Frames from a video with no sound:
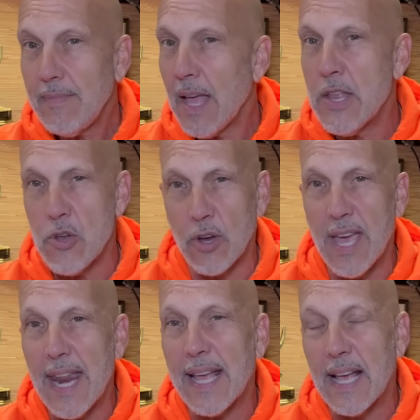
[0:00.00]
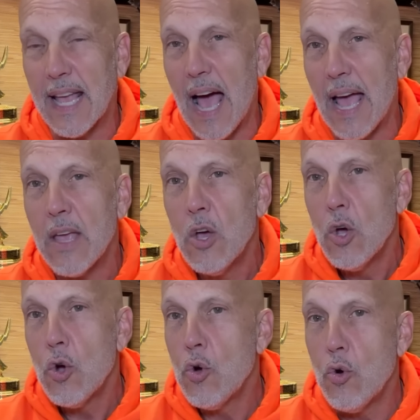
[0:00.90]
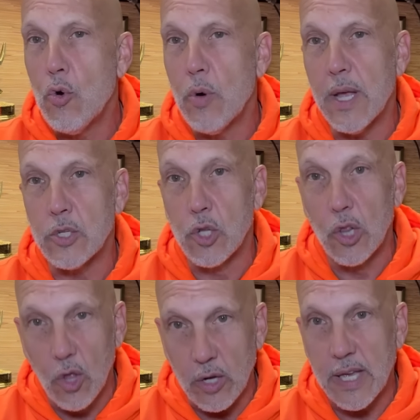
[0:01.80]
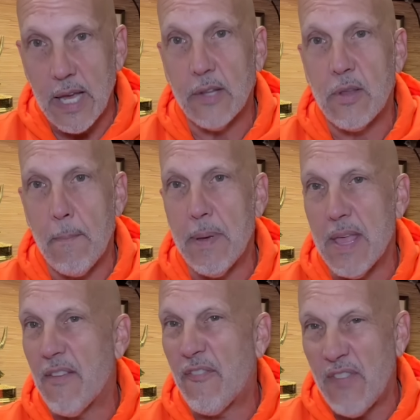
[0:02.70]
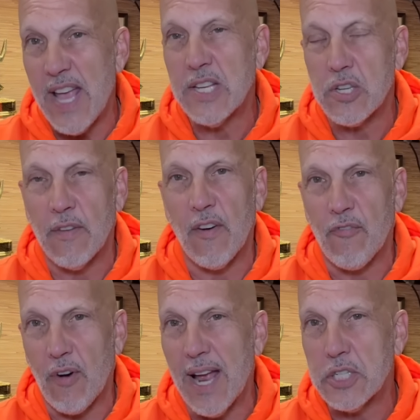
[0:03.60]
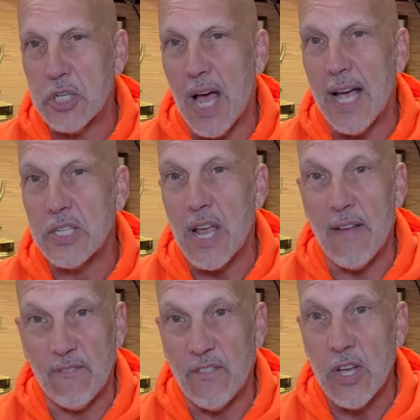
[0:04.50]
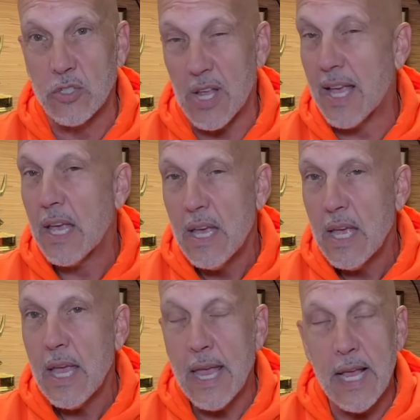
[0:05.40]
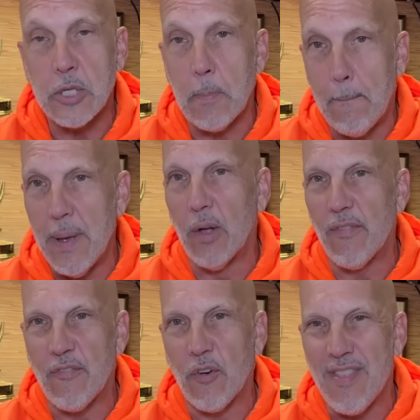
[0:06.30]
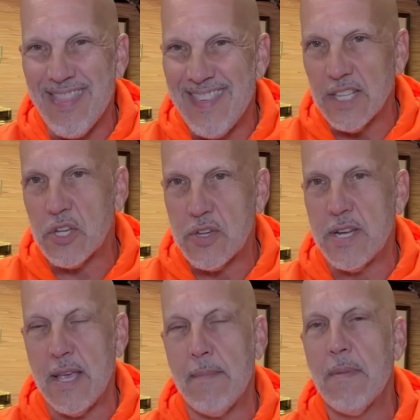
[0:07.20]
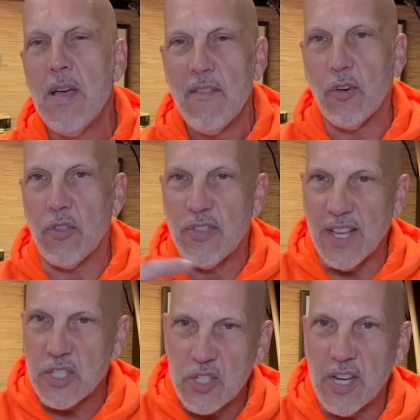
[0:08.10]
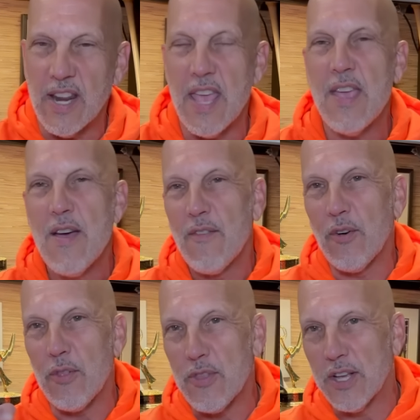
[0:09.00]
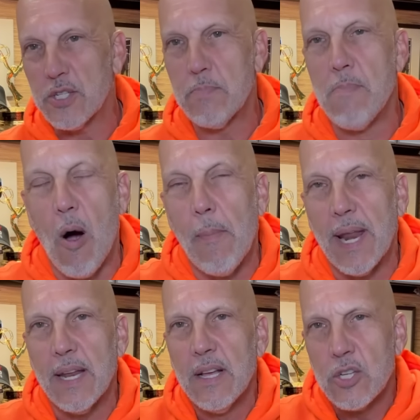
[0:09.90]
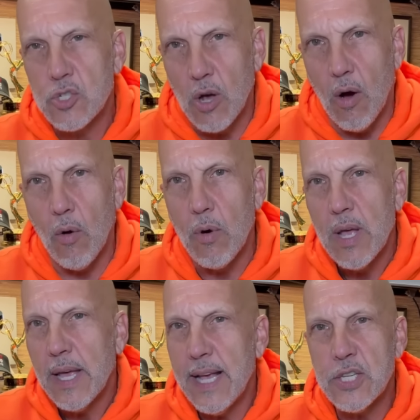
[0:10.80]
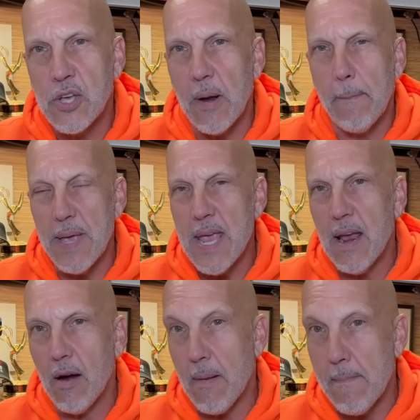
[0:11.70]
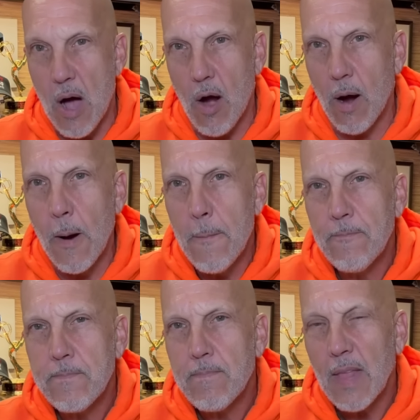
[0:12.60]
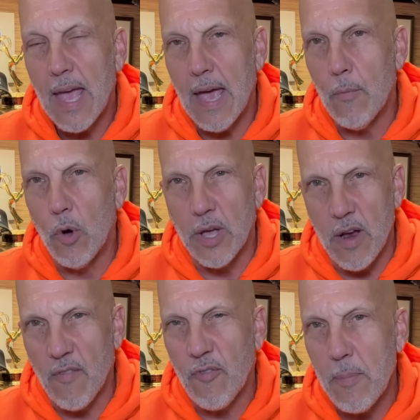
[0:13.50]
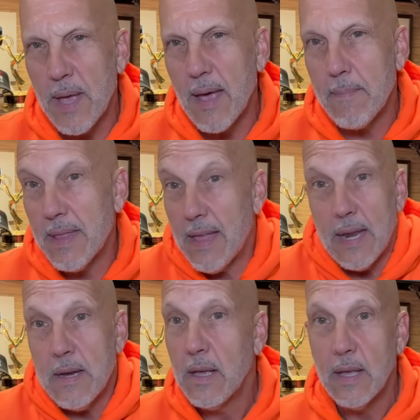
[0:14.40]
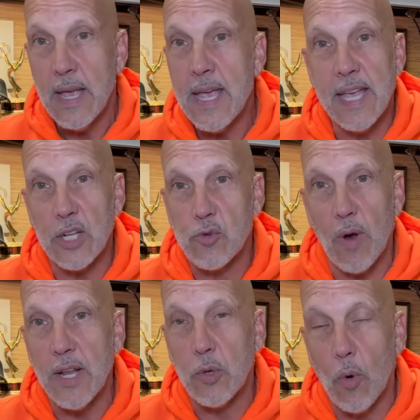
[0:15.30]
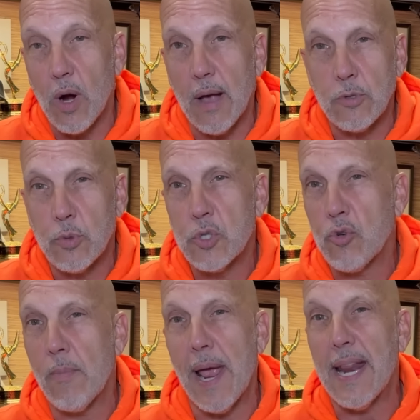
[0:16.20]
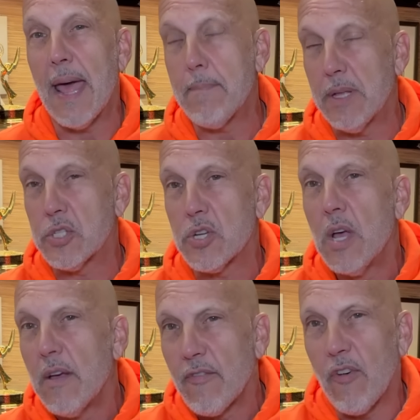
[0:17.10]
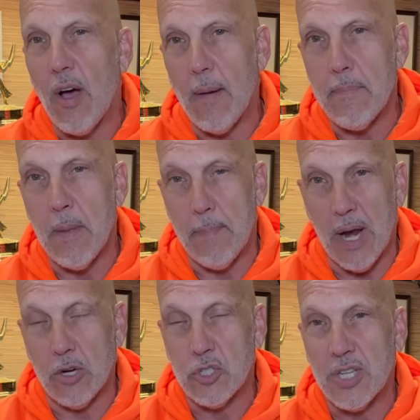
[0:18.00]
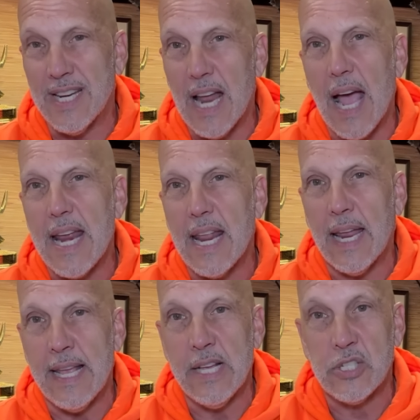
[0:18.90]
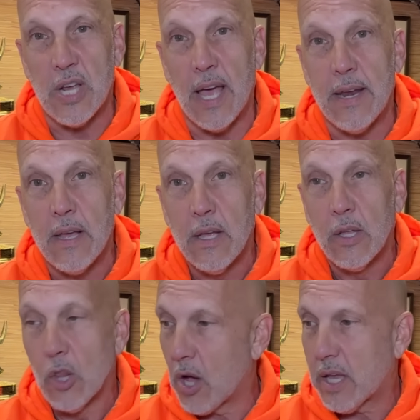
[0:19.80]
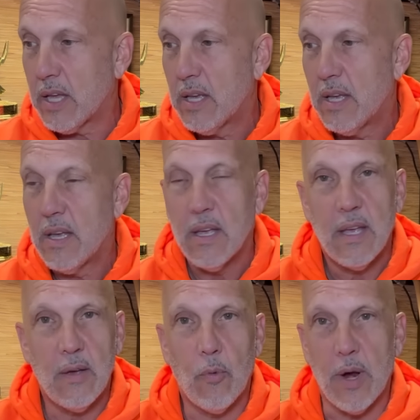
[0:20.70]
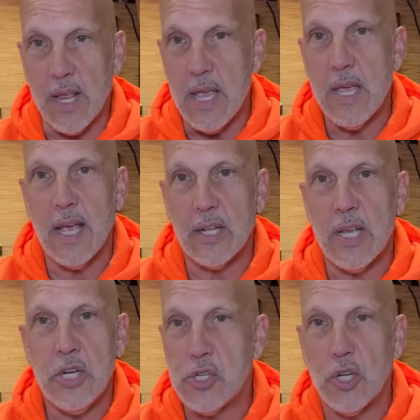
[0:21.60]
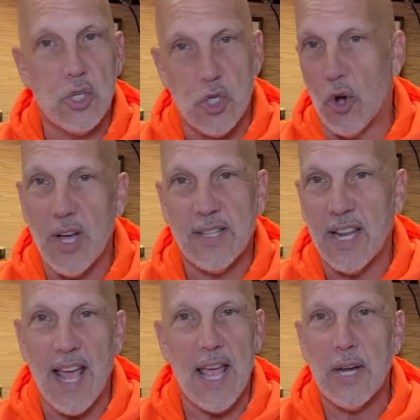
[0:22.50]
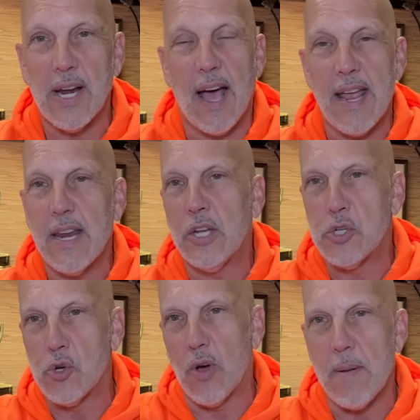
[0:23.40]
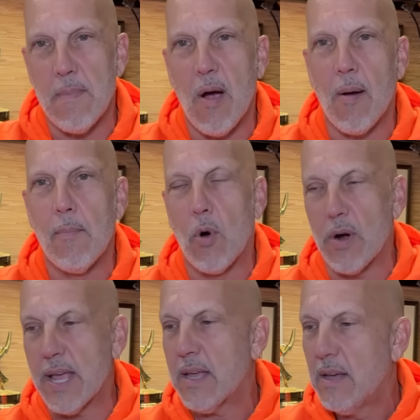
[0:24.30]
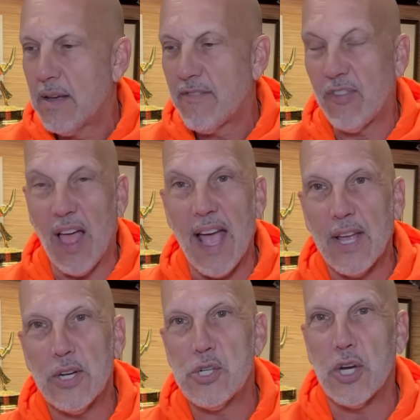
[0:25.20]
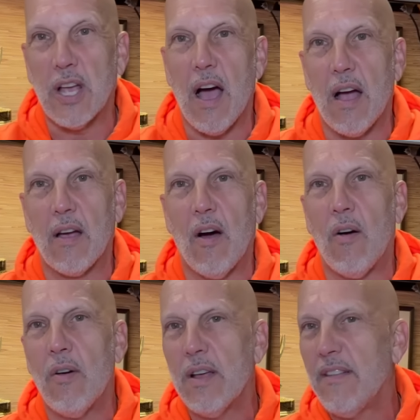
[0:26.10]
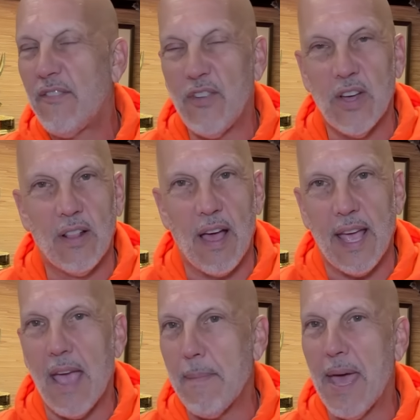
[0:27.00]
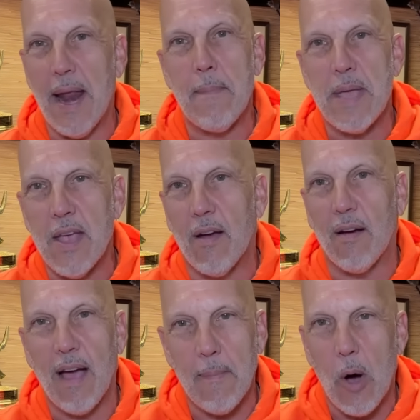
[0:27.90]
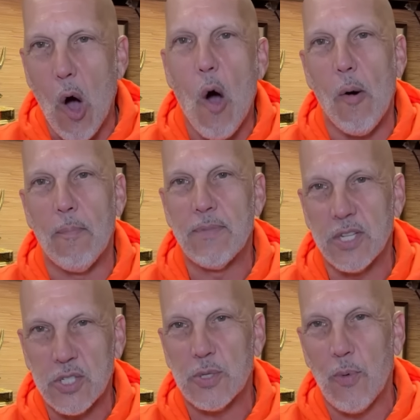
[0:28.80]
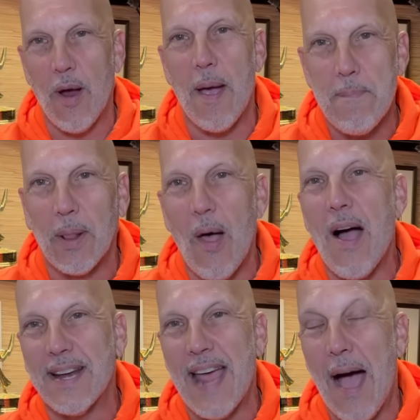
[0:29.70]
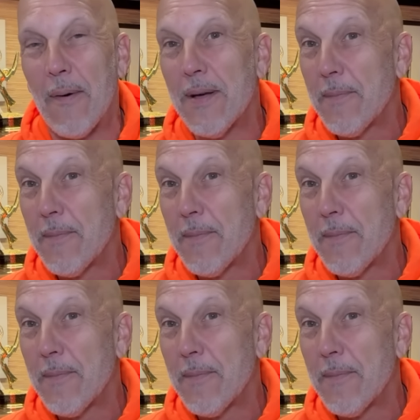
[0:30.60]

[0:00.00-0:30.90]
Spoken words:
and you're getting a guy who is looking to be the face of a franchise and feels like he is built for this team, for this city, for this moment. So he's going to be here tomorrow, and we'll hear from him, and then he gets right to work. I was with Tremaine Edmonds from the Bears tonight, and he said, look, when he should enjoy today and tonight, enjoy tomorrow morning, fly into Chicago, feel like, hey, man, I'm here. I'm home. This is where I belong now.